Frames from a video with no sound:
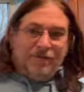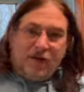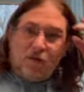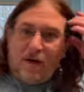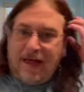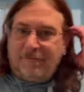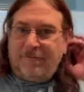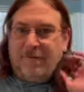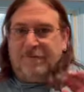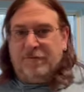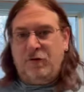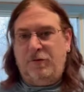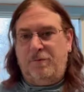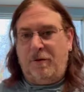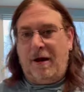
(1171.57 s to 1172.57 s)
you have a
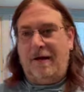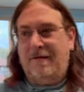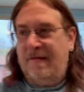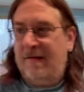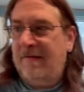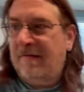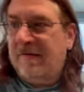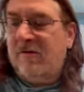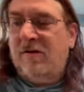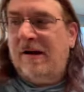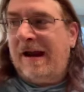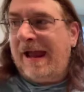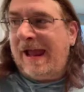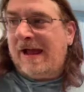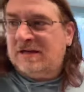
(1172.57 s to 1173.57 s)
food processor,
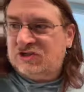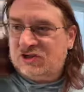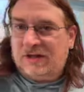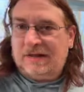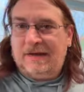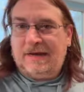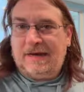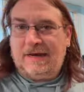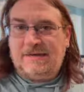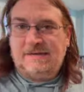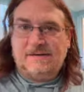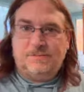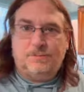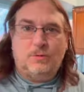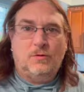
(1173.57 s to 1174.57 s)
and I actually need
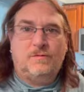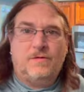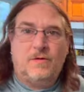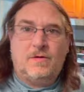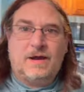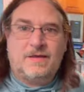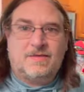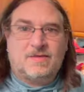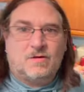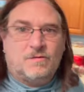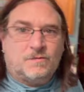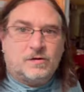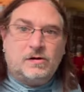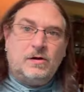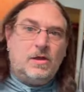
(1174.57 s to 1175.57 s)
to move you guys
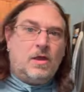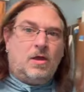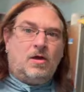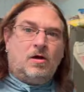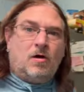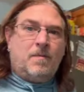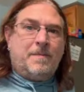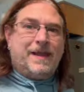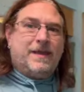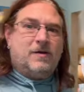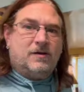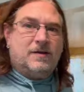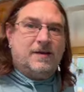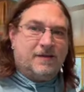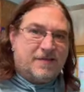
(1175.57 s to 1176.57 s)
over. Oh my
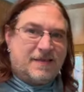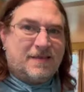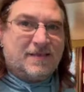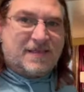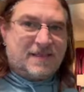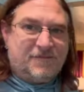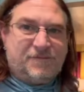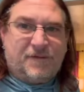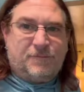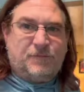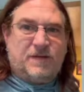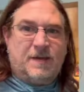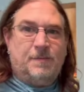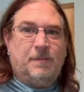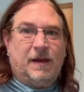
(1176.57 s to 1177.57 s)
goodness, this is a
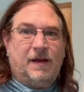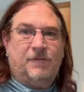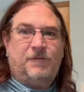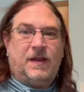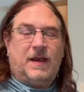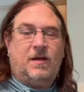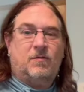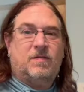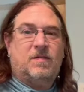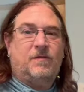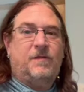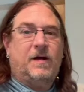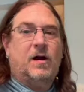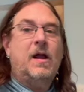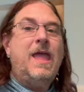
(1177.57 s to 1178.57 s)
15-minute video so
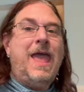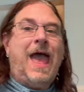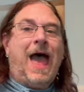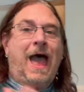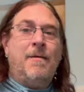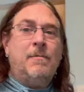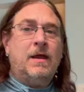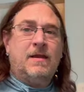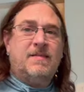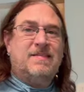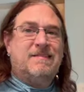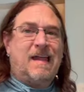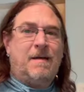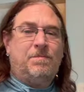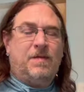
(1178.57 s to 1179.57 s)
far. I'm going to
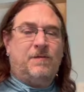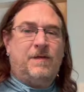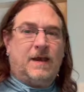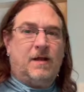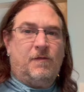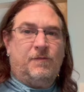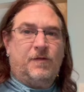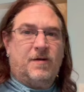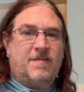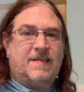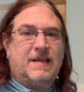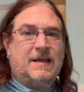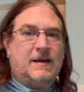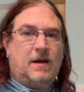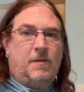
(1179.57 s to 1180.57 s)
stop the video for a
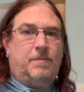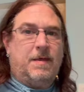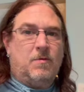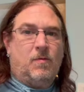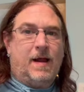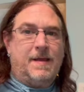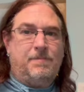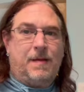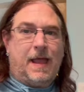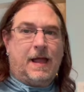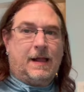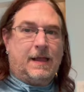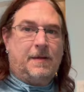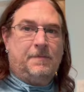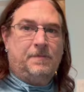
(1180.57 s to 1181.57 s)
second. I'll be right
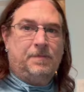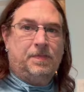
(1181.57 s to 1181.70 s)
back.